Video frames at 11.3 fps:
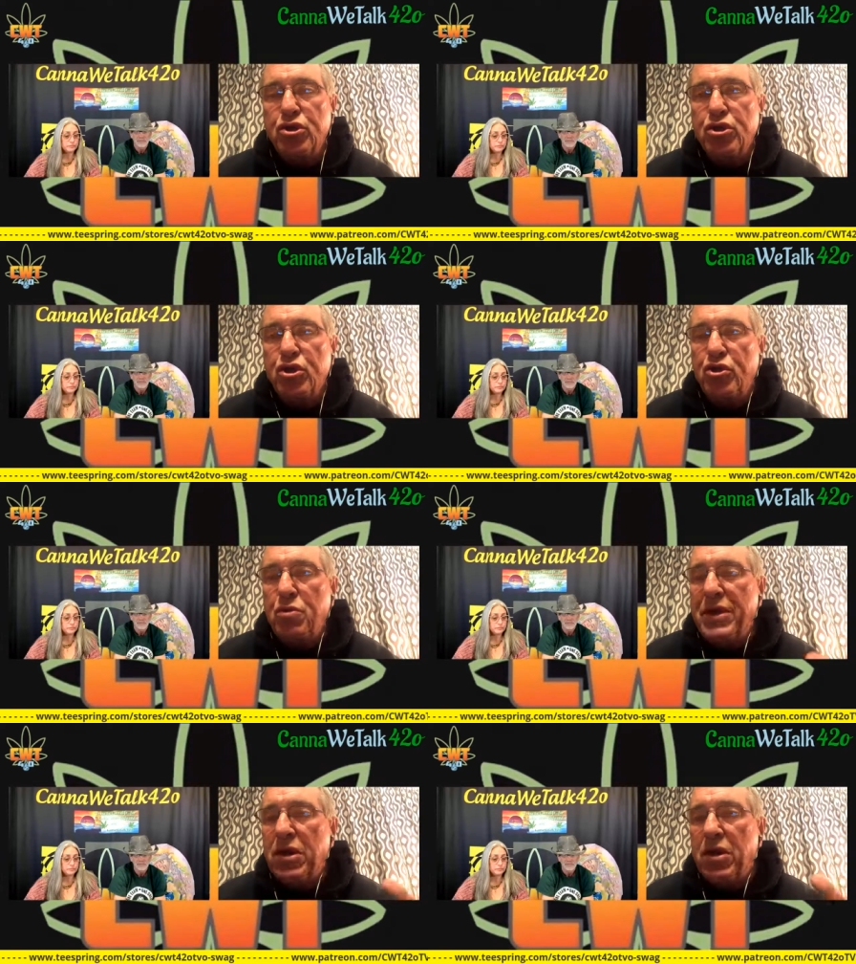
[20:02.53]
to
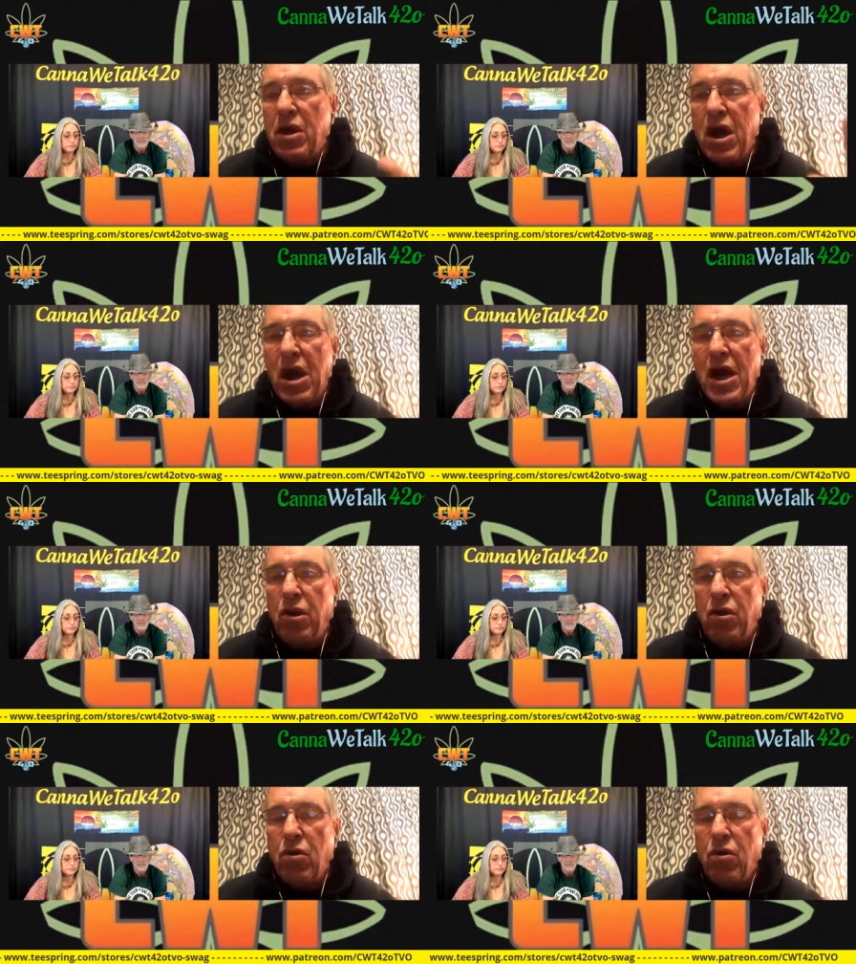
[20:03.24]
be on high
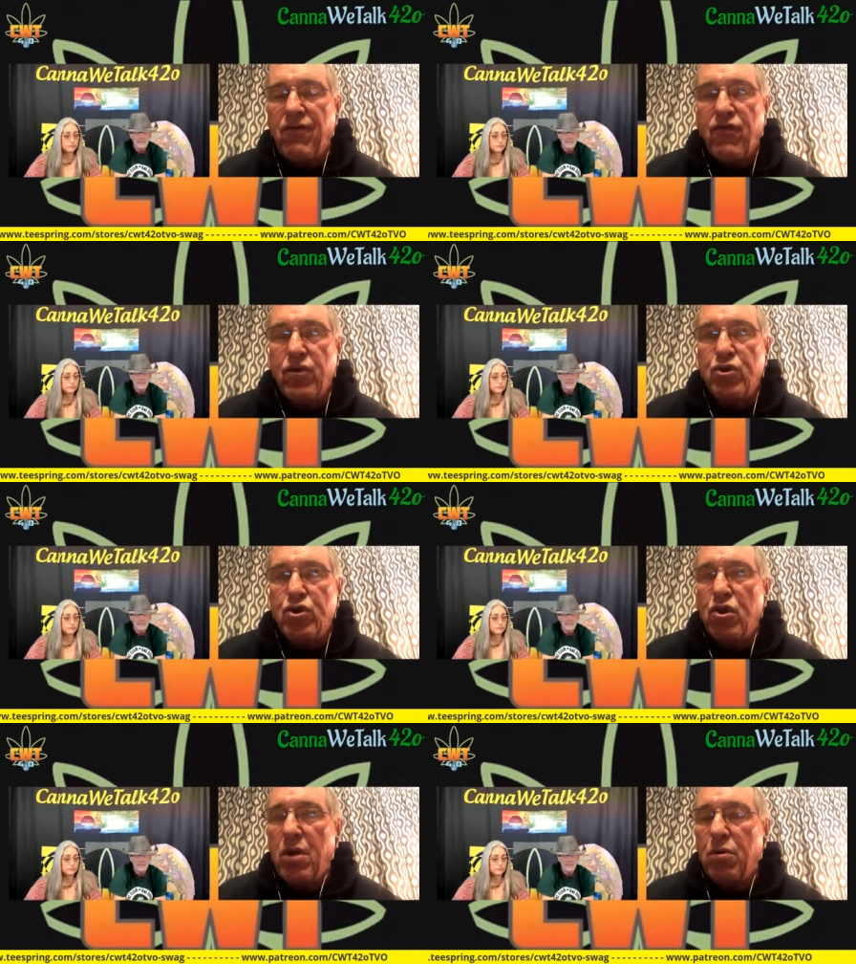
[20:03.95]
alert for
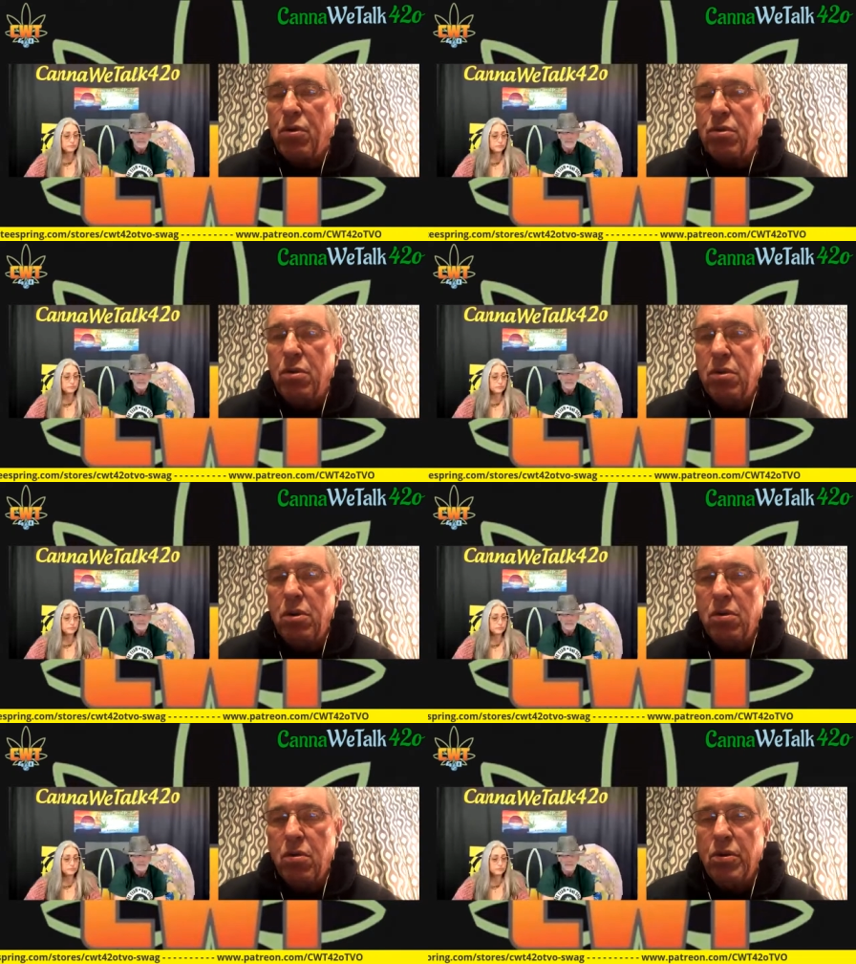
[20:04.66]
trouble,
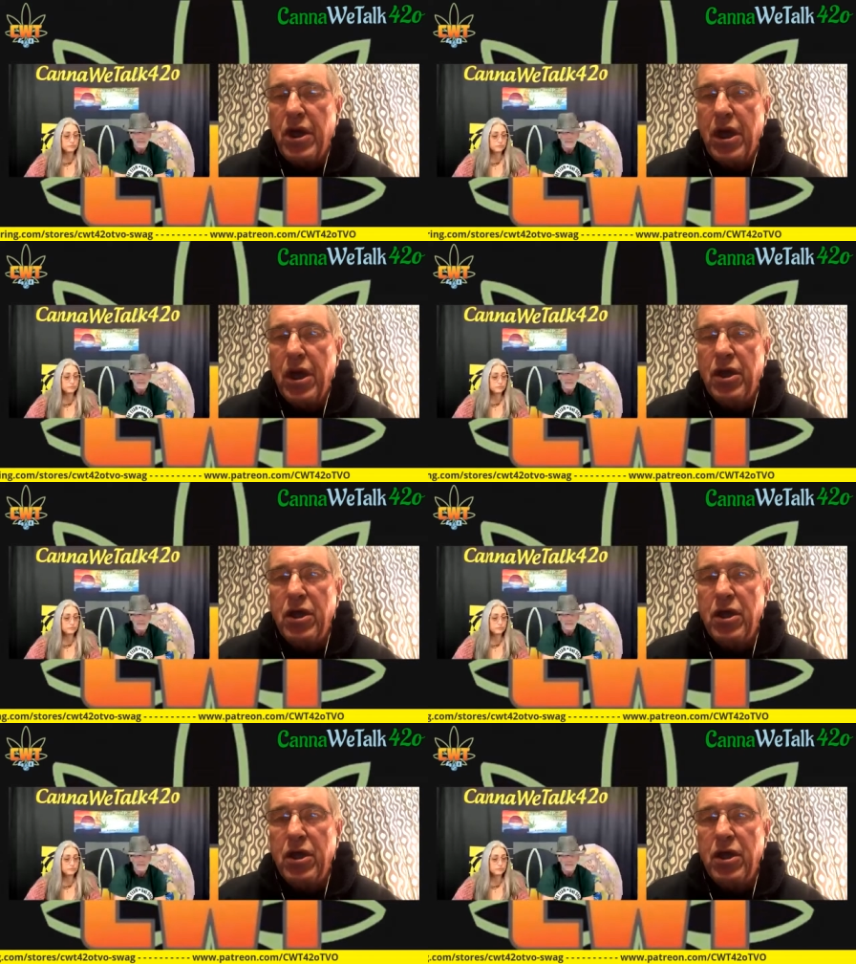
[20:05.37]
okay?